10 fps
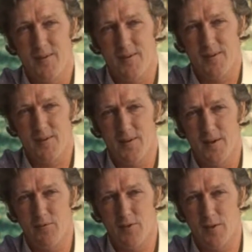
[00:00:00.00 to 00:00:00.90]
uh,
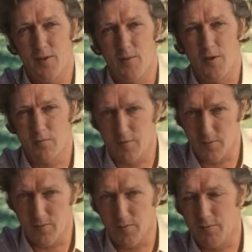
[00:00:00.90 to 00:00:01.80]
I've seen them on
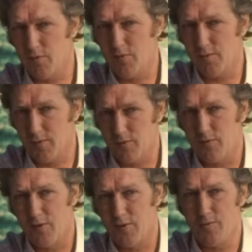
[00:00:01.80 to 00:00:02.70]
film, of course, I've never
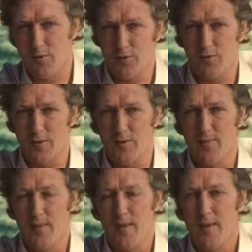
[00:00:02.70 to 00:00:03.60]
seen them personally.
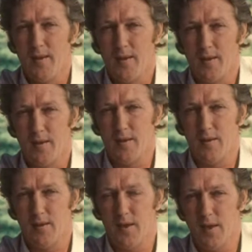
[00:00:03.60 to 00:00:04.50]

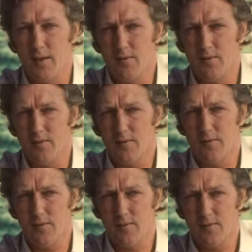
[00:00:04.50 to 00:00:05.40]
Uh, and
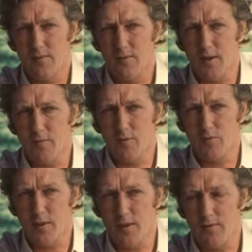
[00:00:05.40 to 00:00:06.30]
they would
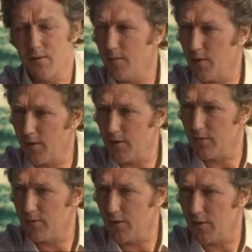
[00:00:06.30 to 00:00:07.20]
track the
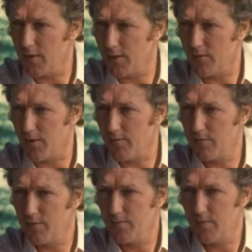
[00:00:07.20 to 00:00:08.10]
American jet
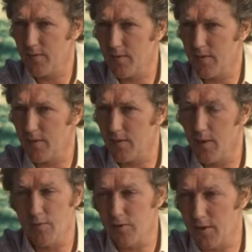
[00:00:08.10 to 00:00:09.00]
aircraft, uh,
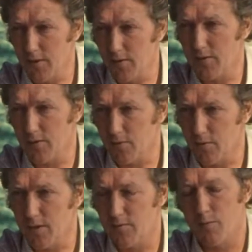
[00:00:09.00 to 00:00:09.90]
overtaking it at a
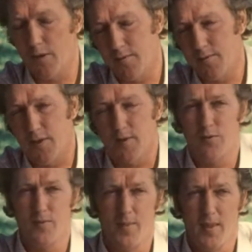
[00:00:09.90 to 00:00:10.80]
great rate of
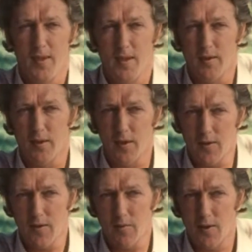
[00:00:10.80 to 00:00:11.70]
knots, and the
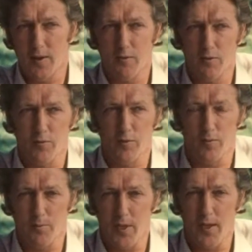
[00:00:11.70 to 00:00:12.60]
only way was for the
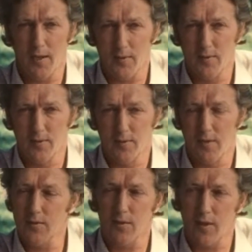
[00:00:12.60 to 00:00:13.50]
pilot
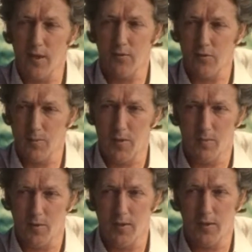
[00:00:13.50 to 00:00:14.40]
at the last
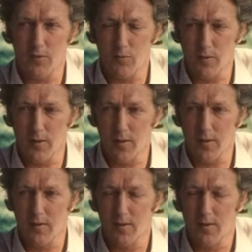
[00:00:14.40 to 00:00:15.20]
moment, that is within the,